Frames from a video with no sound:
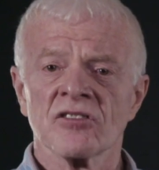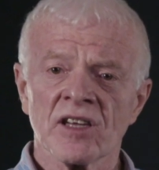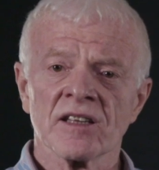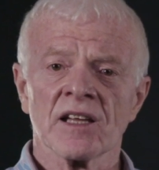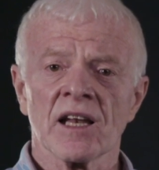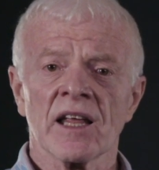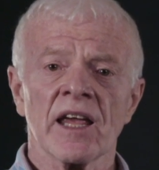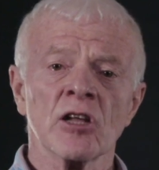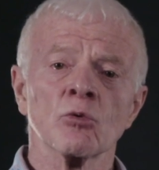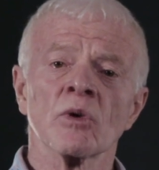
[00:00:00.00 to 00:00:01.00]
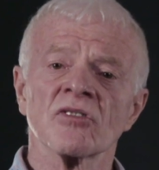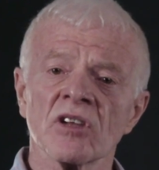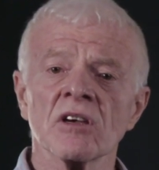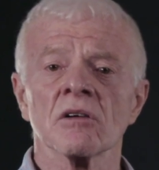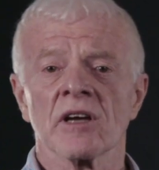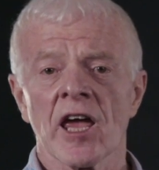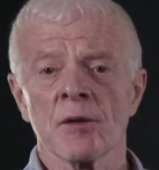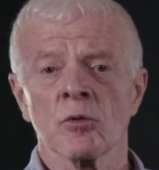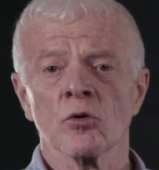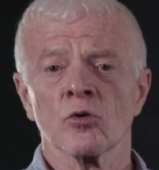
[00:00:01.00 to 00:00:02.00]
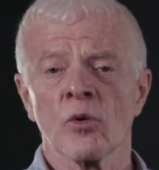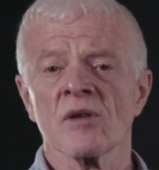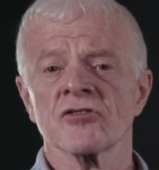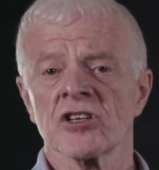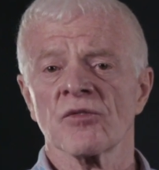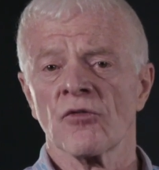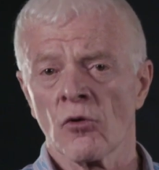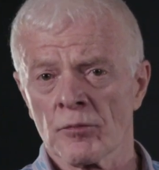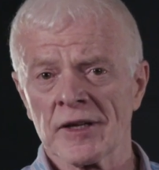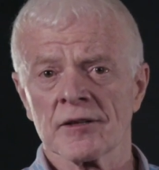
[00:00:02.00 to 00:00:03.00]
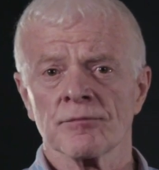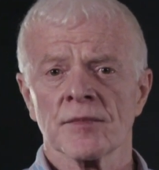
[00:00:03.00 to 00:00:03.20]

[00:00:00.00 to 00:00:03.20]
signal into a single cable 12G format